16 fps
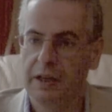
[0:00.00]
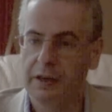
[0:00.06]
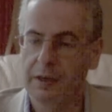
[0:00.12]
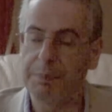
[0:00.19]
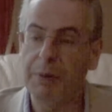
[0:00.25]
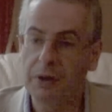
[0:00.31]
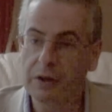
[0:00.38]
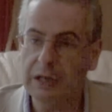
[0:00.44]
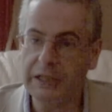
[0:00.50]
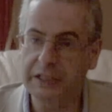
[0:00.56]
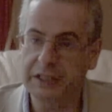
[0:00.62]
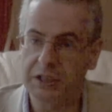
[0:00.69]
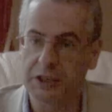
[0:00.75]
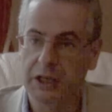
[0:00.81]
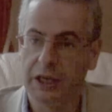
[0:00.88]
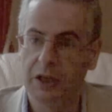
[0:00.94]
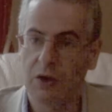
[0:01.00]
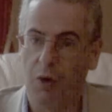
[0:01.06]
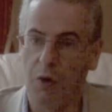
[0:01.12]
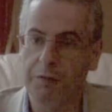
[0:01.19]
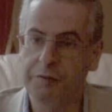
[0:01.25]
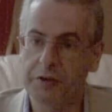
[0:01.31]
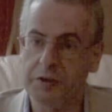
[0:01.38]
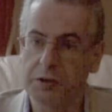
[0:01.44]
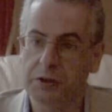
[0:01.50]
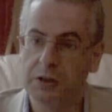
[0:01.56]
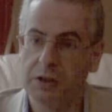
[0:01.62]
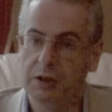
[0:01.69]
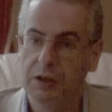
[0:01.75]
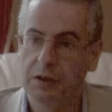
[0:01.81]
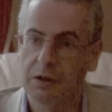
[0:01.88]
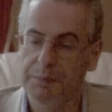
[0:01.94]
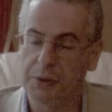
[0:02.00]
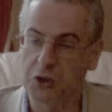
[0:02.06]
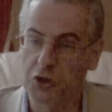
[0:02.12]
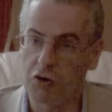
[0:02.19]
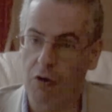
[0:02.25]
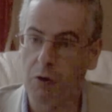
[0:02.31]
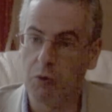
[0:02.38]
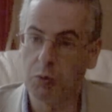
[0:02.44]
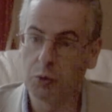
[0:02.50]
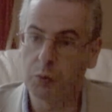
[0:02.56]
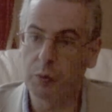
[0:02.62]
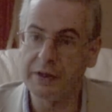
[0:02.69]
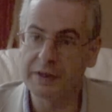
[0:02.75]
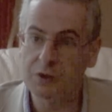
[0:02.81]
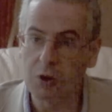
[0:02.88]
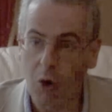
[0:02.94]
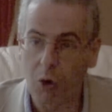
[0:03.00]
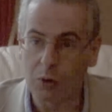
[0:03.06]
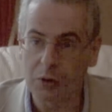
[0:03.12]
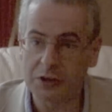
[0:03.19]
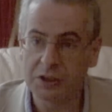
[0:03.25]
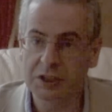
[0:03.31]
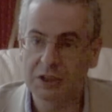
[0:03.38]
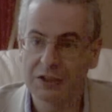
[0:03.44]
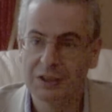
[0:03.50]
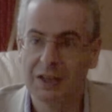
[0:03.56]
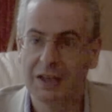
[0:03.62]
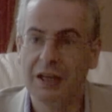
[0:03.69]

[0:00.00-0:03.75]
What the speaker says: the police often patrolled with dogs.